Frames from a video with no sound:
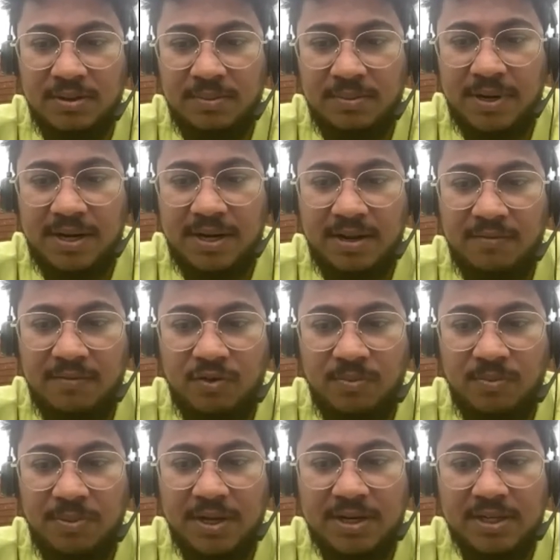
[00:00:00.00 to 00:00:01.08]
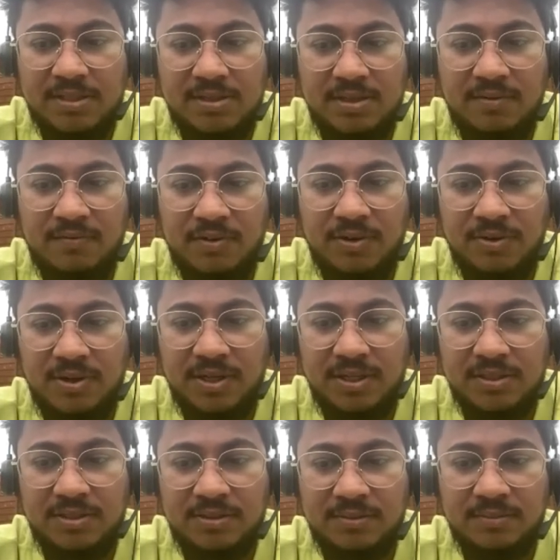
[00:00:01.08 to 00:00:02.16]
Part time won't be a concern for you
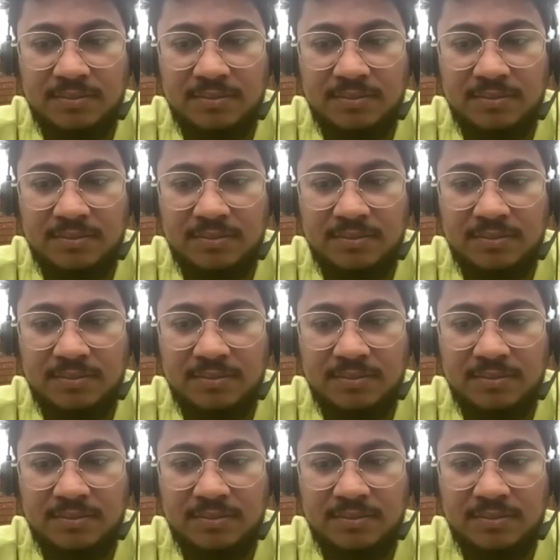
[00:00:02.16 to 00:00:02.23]
guys.